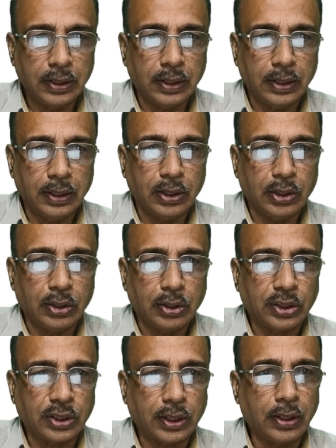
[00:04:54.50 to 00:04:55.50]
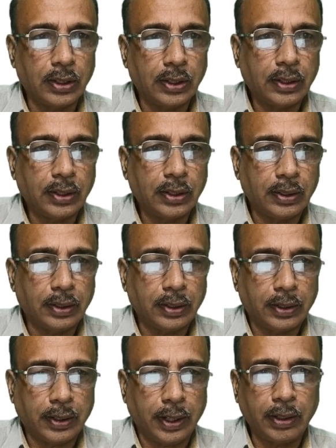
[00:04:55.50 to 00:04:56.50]
So
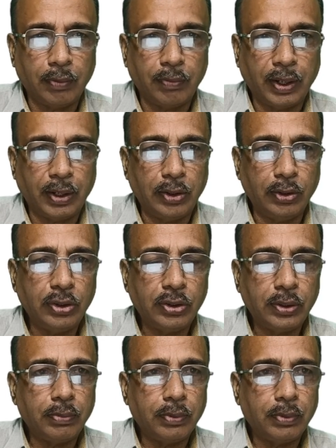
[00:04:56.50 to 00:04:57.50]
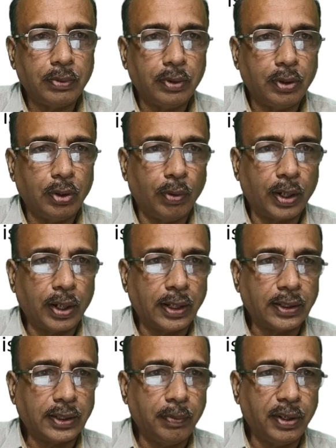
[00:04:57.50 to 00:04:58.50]
take the values lower class
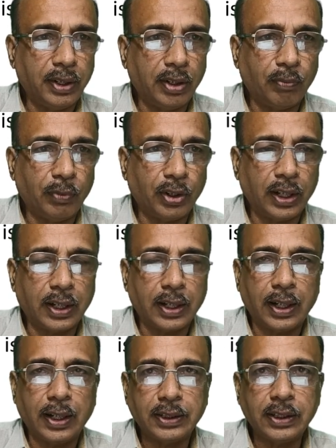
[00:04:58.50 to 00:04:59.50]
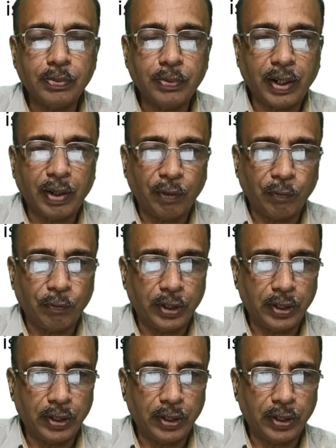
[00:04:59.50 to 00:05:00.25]
limit of model class is 150.